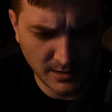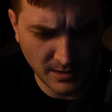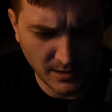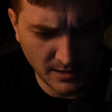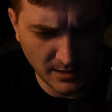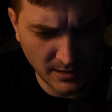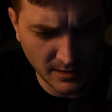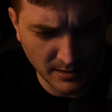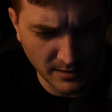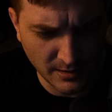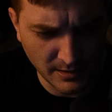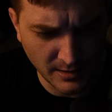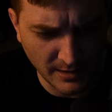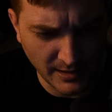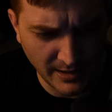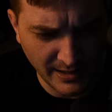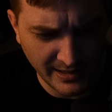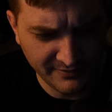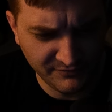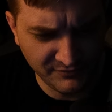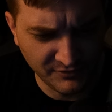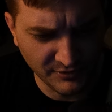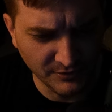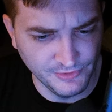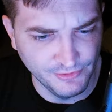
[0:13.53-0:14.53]
Uh, I
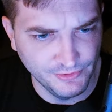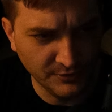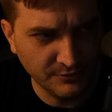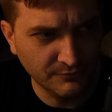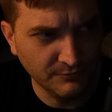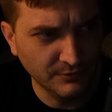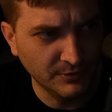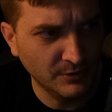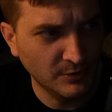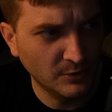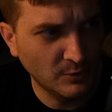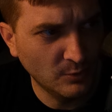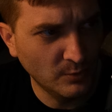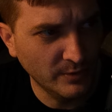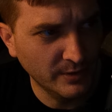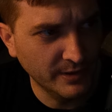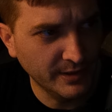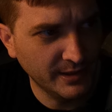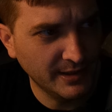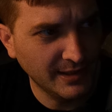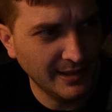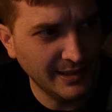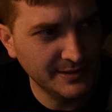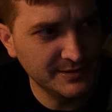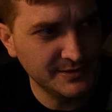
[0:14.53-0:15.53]
have to look real
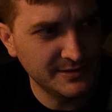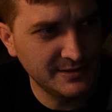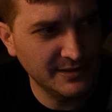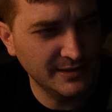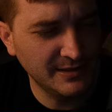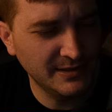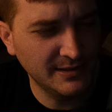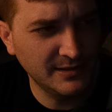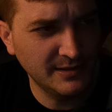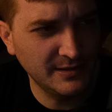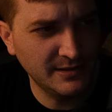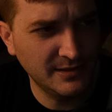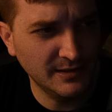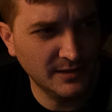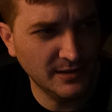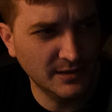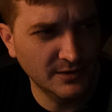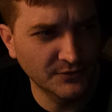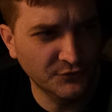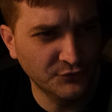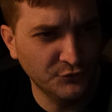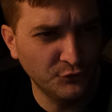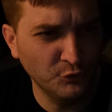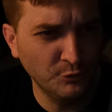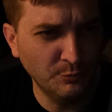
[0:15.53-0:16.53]
quick. I did
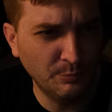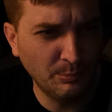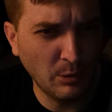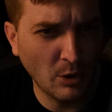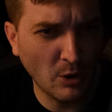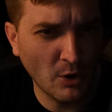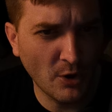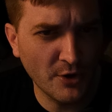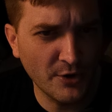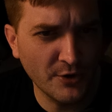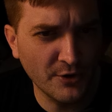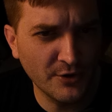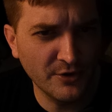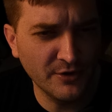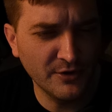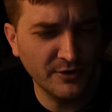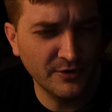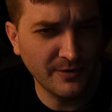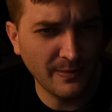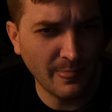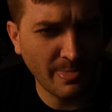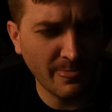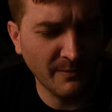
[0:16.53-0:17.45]
a two-parter.